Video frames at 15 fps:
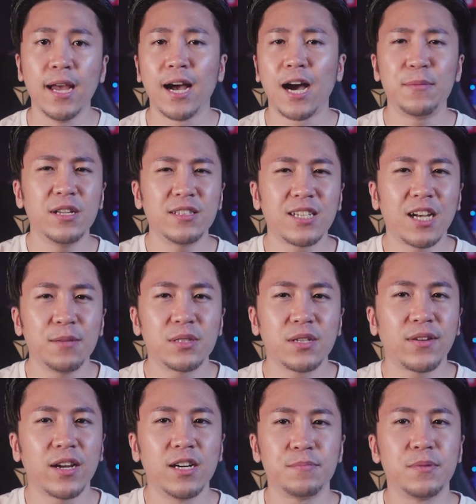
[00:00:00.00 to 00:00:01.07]
How many times have
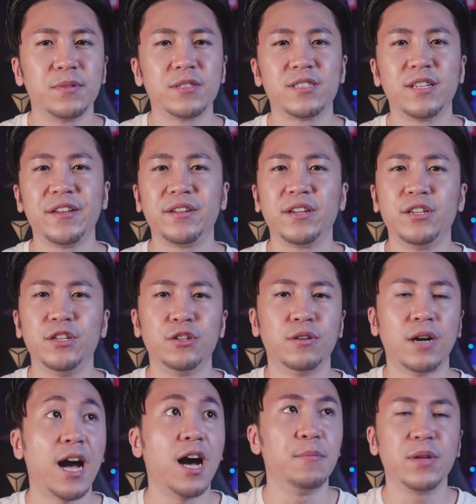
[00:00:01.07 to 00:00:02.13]
I heard people saying,
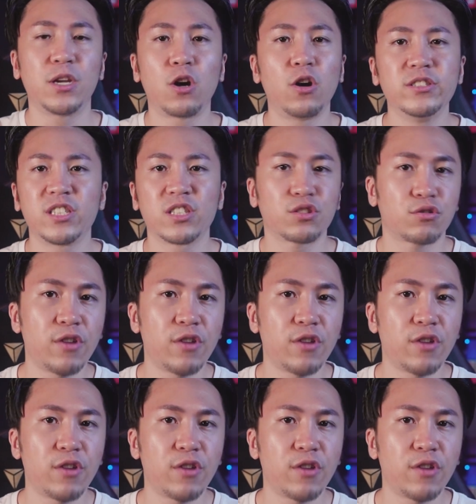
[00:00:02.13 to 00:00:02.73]
Bitcoin just